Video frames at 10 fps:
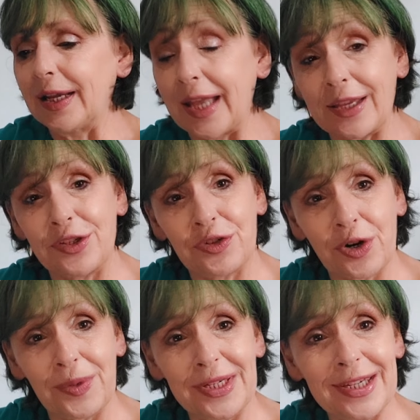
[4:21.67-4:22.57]

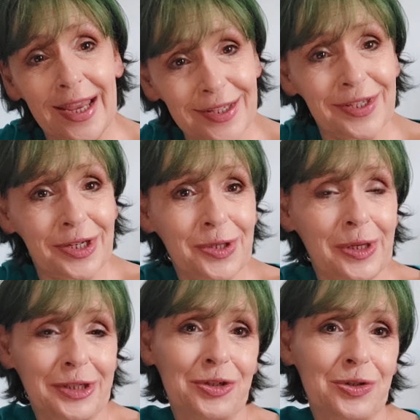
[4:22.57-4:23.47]

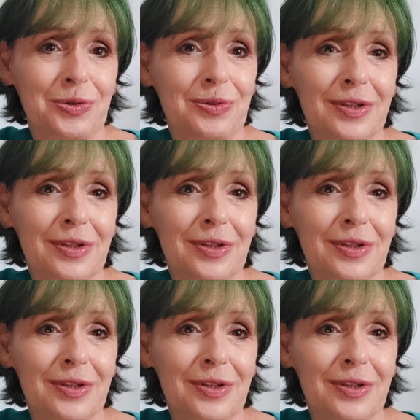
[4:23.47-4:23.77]
Gastrointestinal issues.